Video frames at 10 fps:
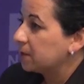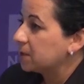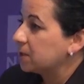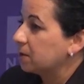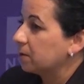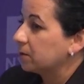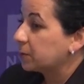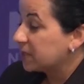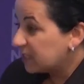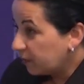this year,
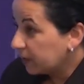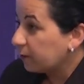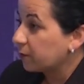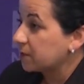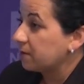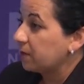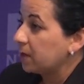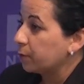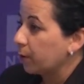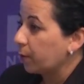specifically for
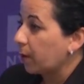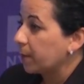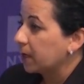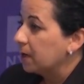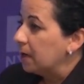CVE programming.